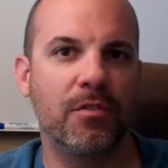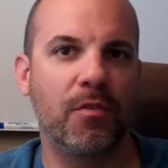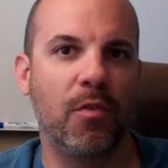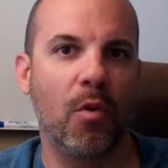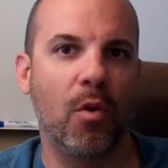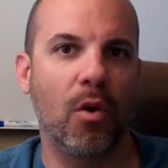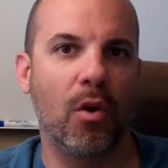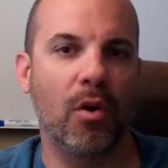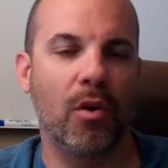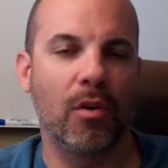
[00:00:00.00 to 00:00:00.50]

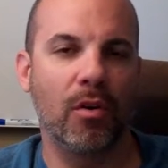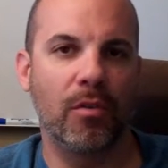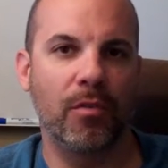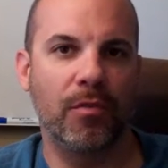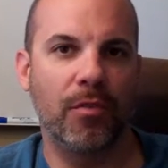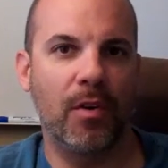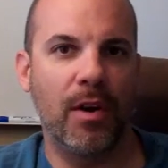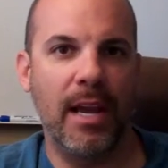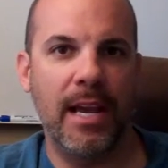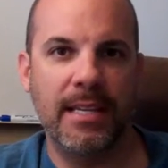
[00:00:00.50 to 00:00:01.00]
for
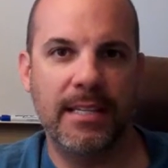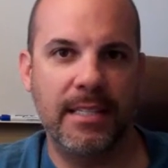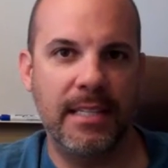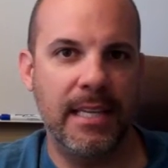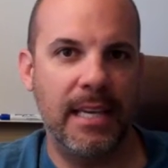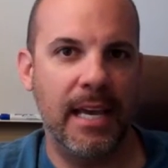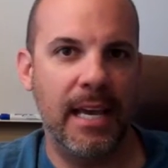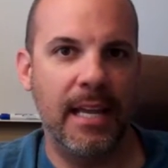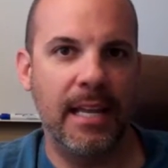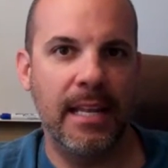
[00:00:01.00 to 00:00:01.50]

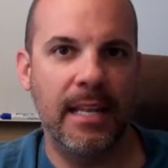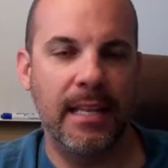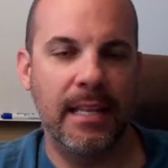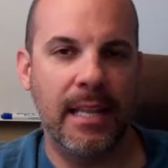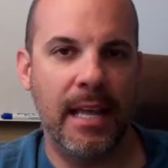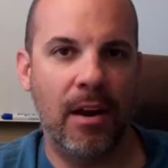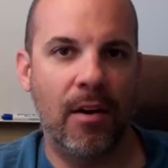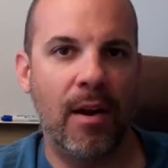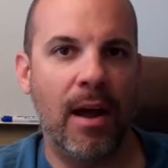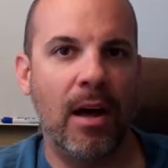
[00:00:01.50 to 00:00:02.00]
SDN
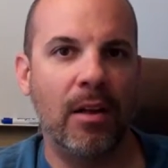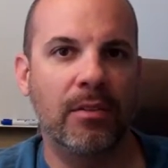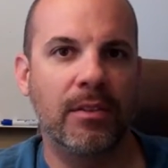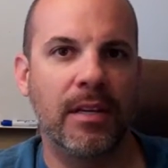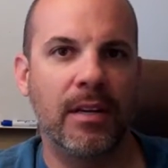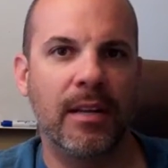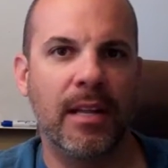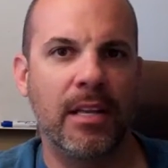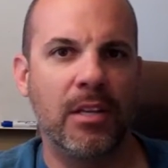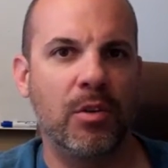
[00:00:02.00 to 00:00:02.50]
that are out
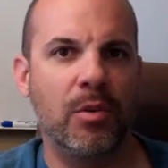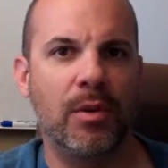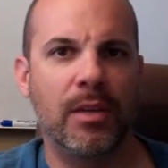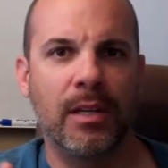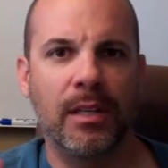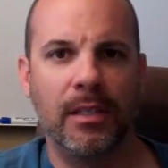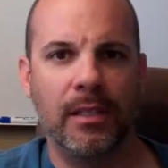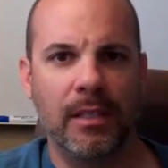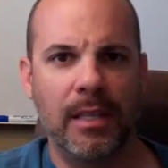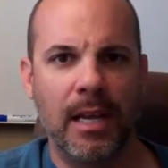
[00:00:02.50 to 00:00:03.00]
there that you
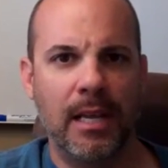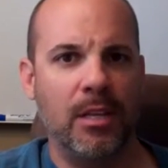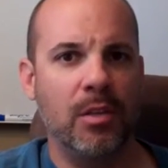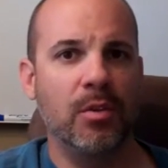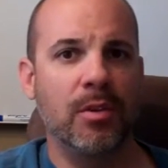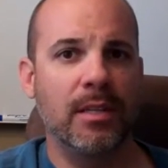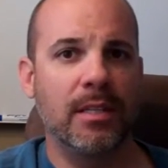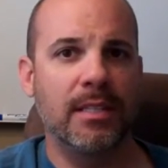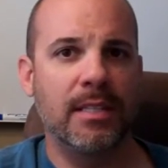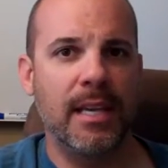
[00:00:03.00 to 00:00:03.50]

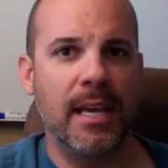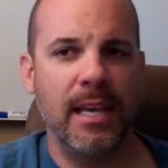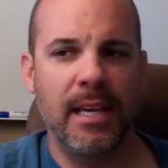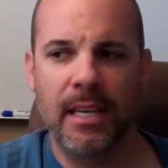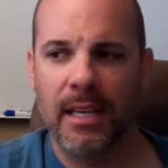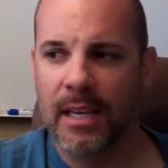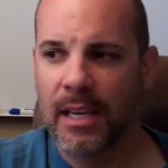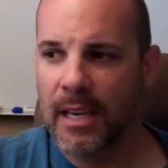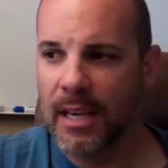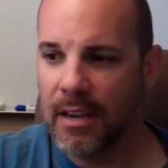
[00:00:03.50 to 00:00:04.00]
can take
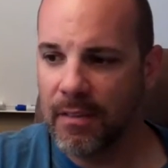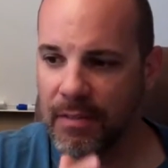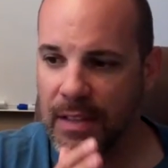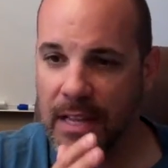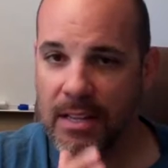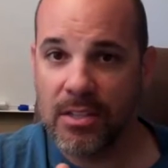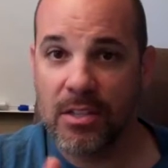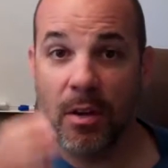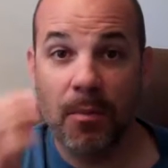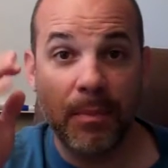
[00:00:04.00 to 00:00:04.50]
if
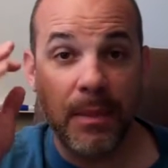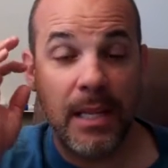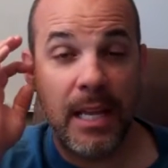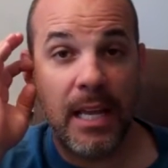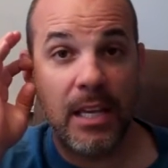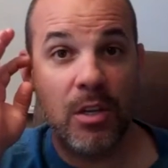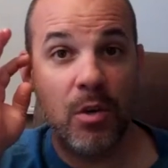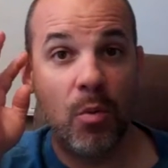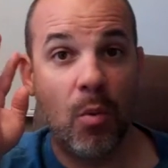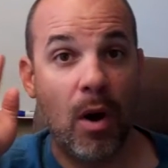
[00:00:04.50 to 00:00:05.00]
that's something
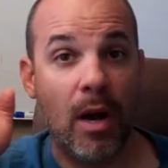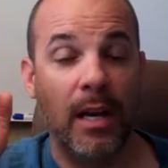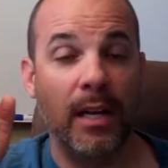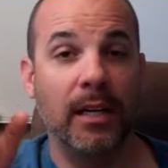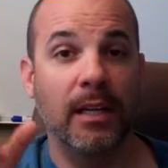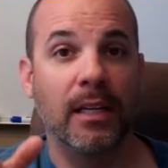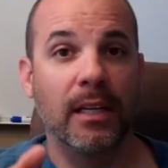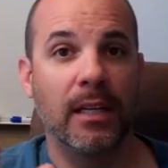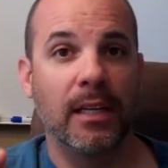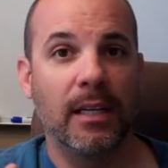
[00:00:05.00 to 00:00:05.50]
that you want
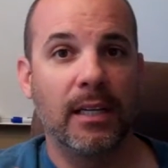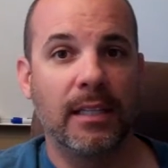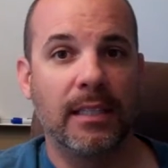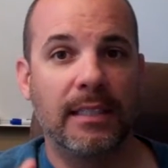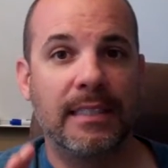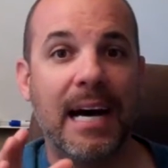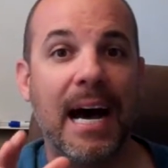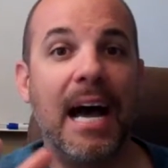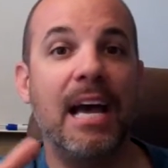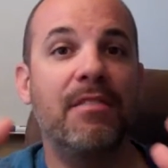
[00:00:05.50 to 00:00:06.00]
to
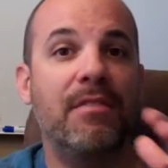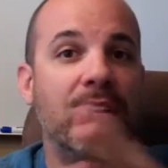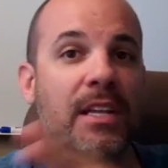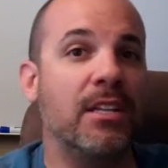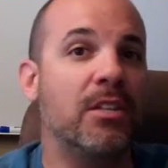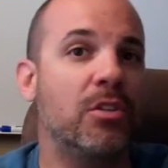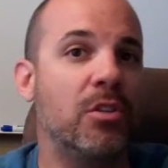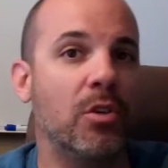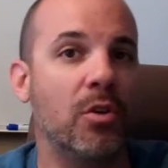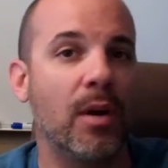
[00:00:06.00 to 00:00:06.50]
dive
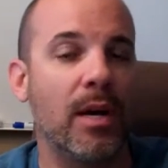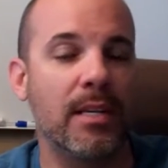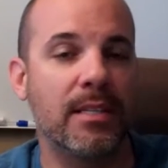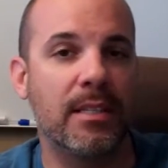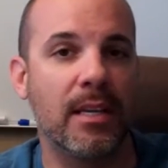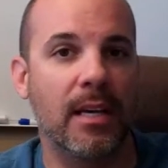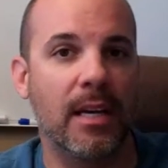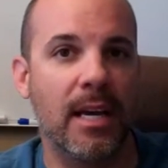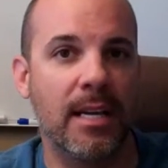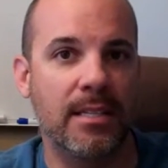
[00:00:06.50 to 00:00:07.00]
into
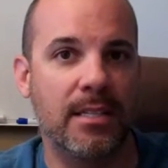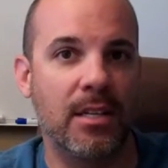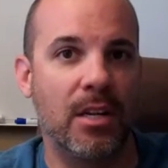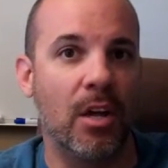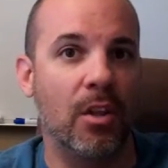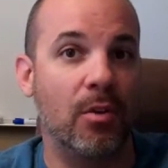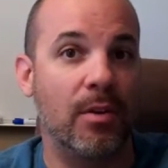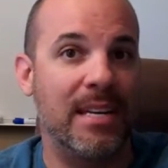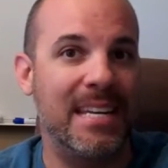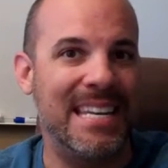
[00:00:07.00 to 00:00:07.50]
as
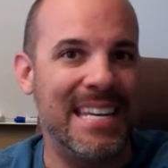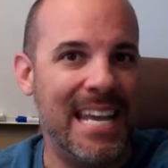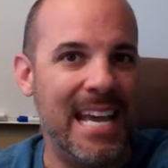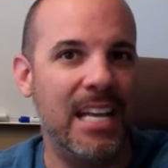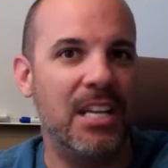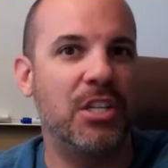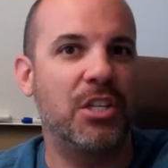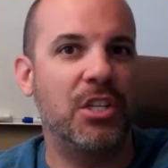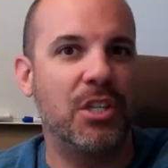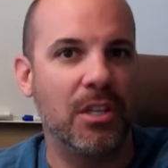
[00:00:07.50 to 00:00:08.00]
another
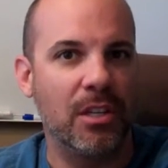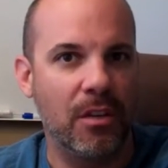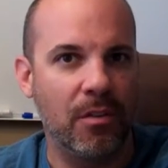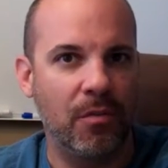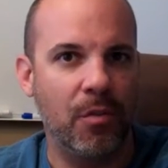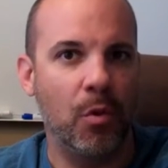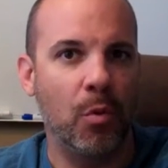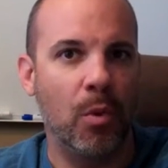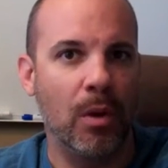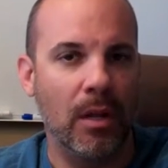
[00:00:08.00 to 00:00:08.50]
niche,
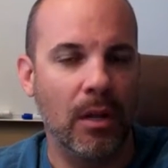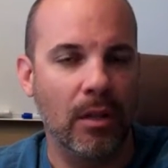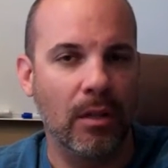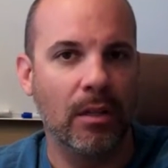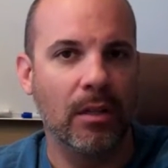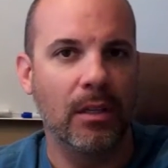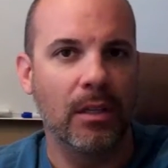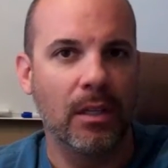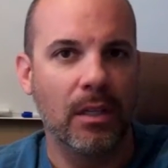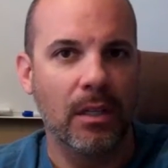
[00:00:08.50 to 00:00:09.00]
if you will.
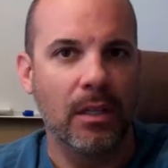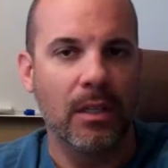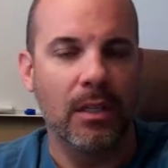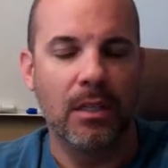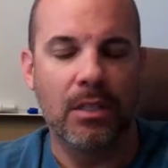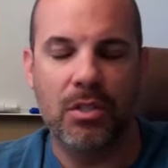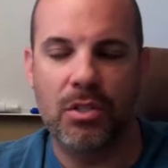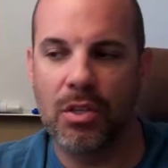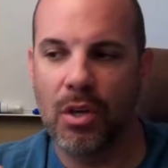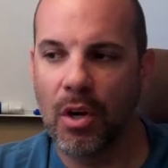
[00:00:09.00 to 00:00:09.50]

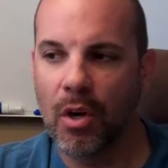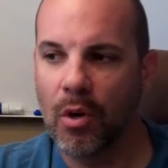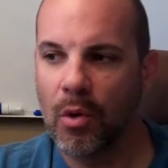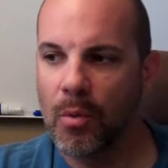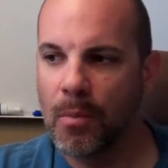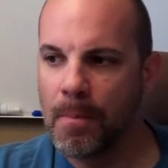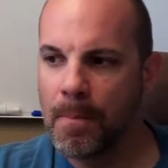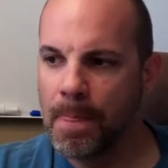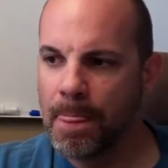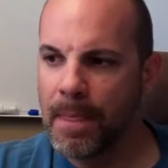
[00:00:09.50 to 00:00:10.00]

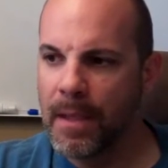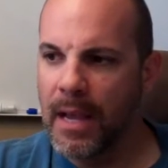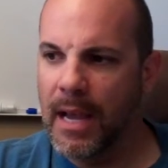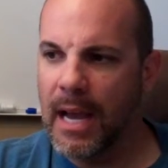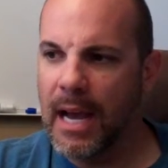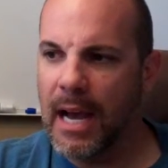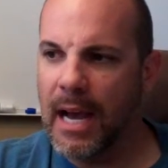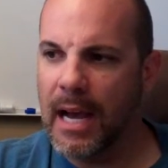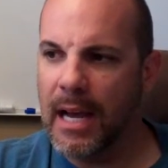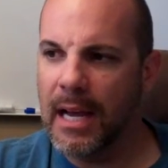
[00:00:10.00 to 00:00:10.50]
So
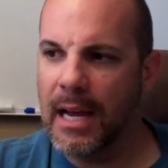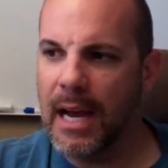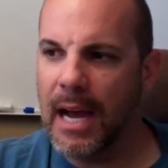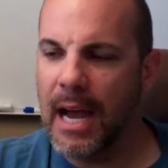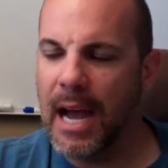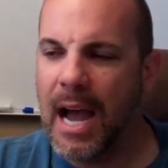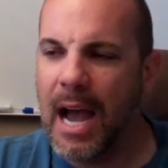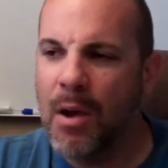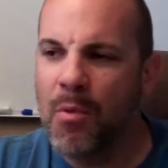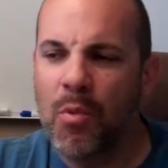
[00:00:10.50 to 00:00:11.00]

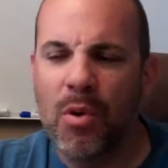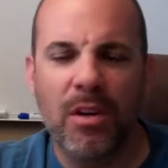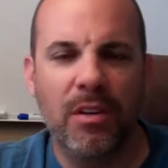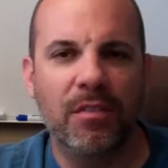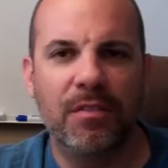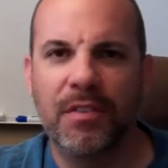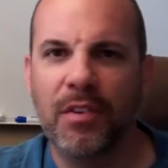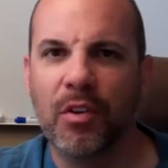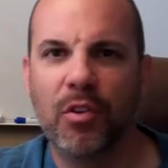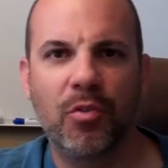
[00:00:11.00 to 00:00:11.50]
I
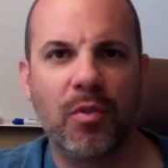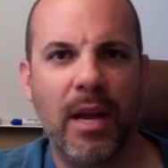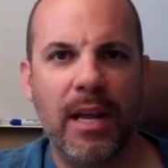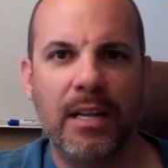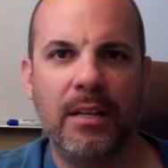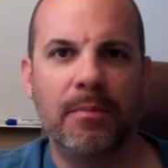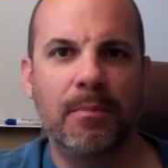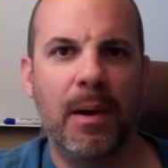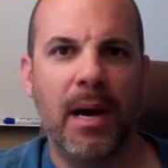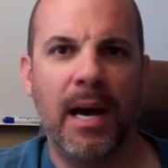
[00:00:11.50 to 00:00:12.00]
wouldn't feel
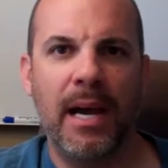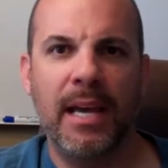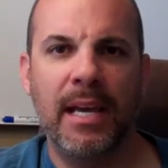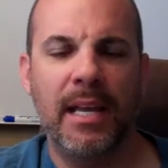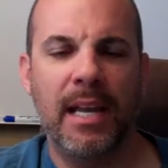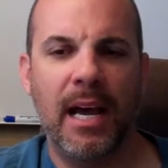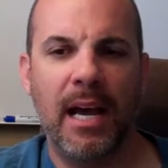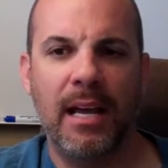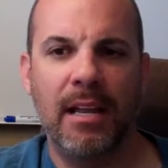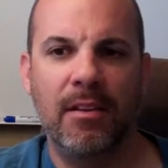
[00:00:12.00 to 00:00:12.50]
threatened by
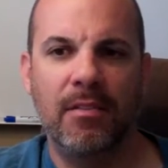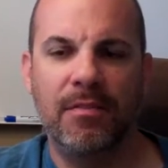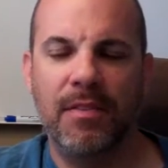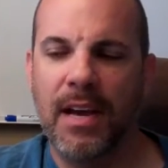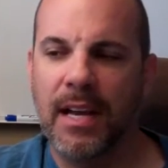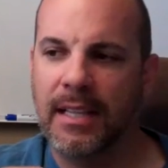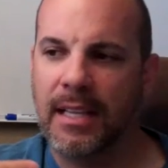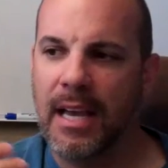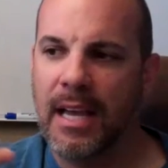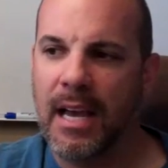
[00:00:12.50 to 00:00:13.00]
it. In
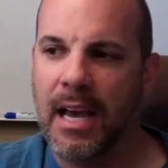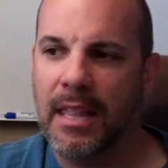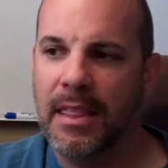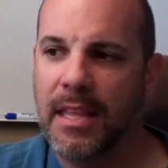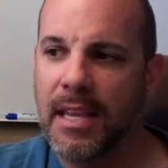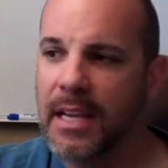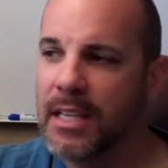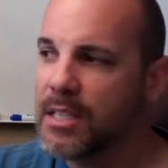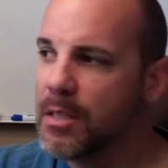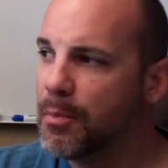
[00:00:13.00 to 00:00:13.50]
fact, I
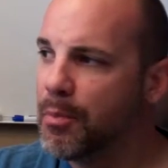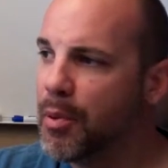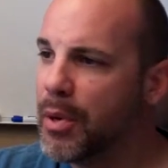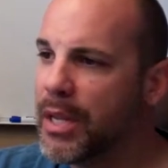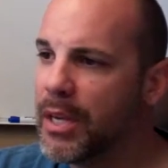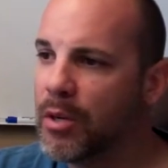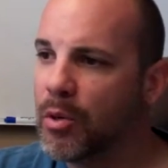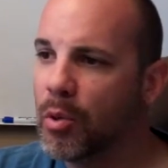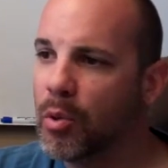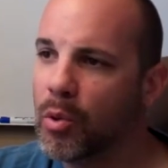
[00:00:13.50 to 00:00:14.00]
think it's a
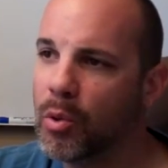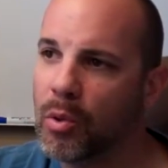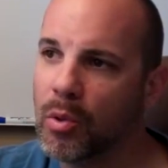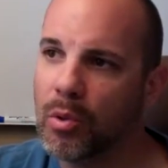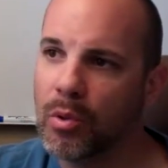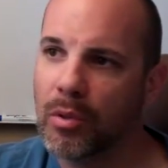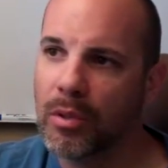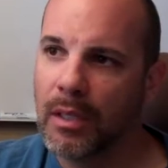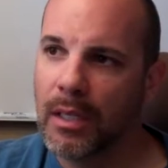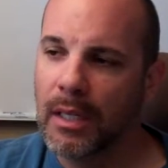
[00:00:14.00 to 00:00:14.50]
pretty
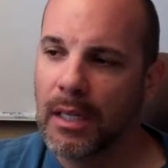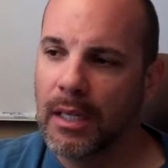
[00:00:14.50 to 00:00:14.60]
cool